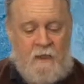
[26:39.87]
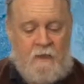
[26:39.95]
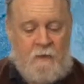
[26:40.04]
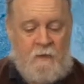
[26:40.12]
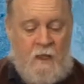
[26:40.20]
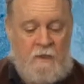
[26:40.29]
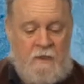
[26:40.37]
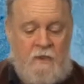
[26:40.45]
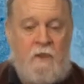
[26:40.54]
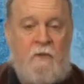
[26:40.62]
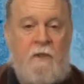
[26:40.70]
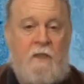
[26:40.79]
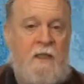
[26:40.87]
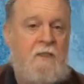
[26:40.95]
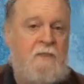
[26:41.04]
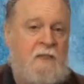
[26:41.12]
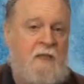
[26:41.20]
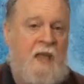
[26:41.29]
to undo the
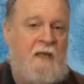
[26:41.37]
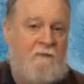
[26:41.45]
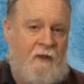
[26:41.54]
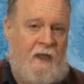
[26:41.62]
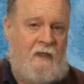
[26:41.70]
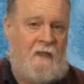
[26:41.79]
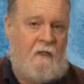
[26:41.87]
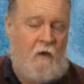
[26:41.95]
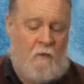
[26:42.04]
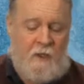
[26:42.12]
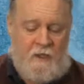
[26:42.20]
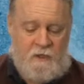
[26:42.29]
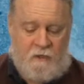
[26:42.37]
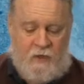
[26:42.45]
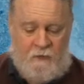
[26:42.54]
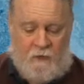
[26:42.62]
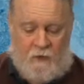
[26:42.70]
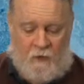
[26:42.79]
legal sleight of hand that Kobach's trying
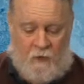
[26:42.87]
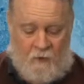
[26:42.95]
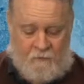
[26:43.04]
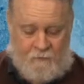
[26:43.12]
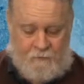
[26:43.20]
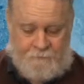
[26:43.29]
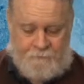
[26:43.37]
to pull off.